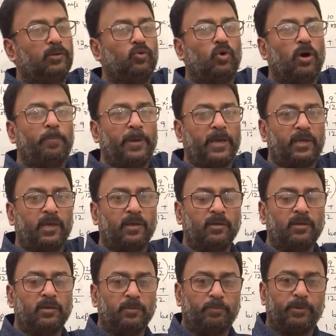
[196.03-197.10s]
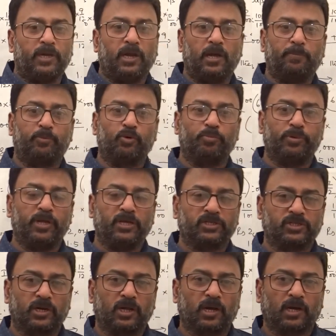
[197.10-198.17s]
you are making PL
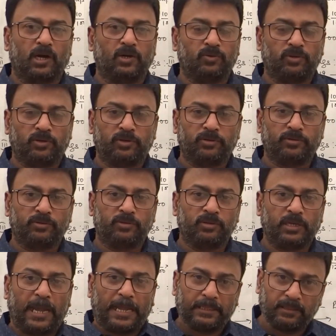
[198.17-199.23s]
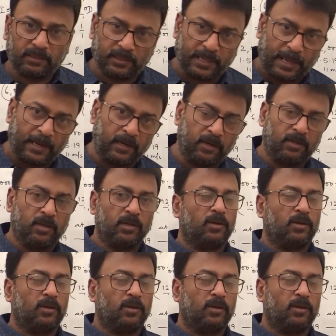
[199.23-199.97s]
appropriation account. And then